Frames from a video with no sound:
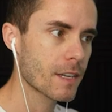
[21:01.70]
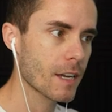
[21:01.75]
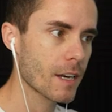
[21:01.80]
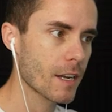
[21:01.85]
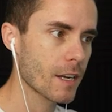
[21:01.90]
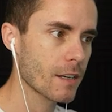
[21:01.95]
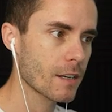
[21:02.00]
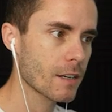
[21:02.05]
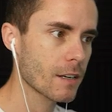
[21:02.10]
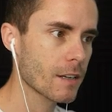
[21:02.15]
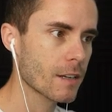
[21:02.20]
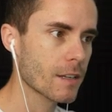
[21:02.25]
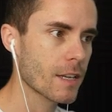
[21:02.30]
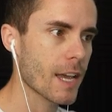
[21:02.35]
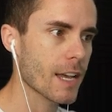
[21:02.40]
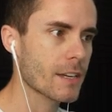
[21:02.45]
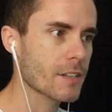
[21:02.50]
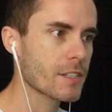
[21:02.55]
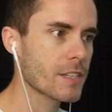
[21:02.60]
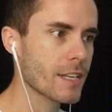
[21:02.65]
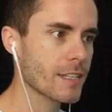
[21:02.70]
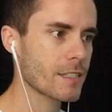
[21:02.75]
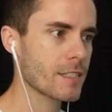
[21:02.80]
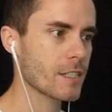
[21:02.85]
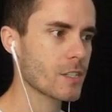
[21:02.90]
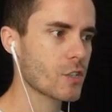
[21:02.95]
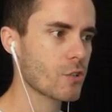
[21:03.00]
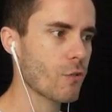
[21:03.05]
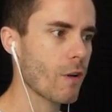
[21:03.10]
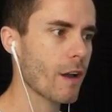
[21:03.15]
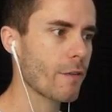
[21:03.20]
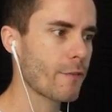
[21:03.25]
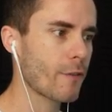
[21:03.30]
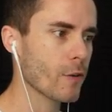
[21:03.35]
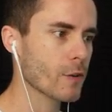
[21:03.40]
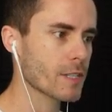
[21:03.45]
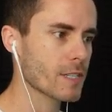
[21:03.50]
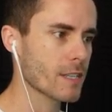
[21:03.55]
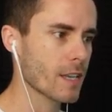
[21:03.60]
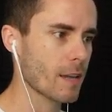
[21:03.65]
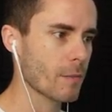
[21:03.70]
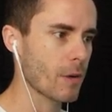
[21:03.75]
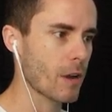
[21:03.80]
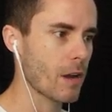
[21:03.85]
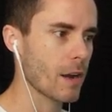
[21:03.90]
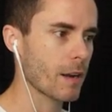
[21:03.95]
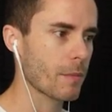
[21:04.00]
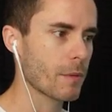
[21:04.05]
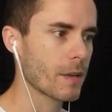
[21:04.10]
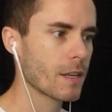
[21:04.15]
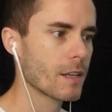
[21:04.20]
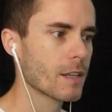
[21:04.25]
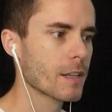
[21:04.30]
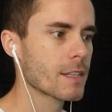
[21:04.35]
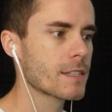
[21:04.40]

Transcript: Get in. Yeah, because that's the Triforce thing behind him.